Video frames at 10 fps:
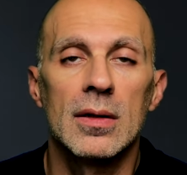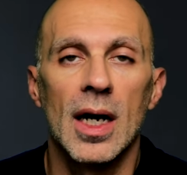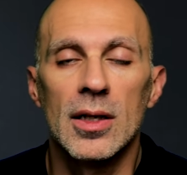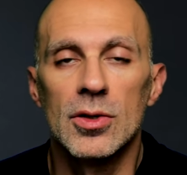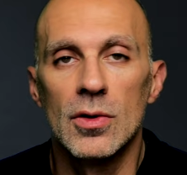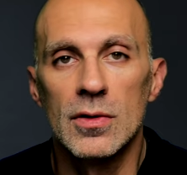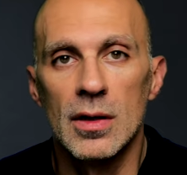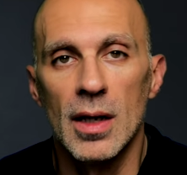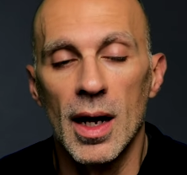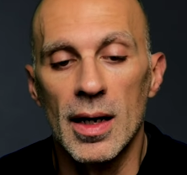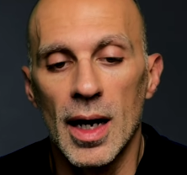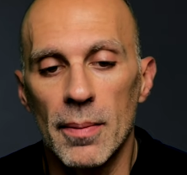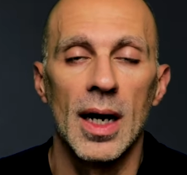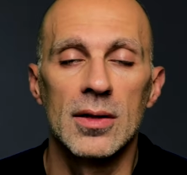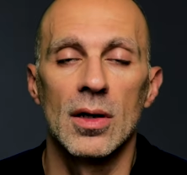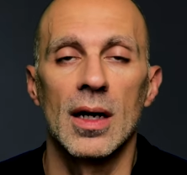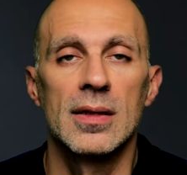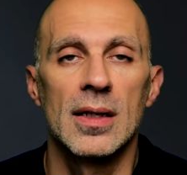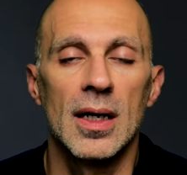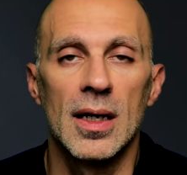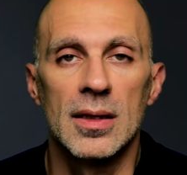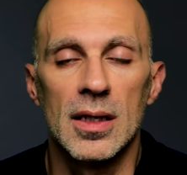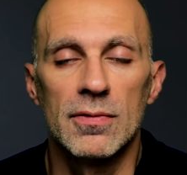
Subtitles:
the other shoes in the lineup, as you can see in this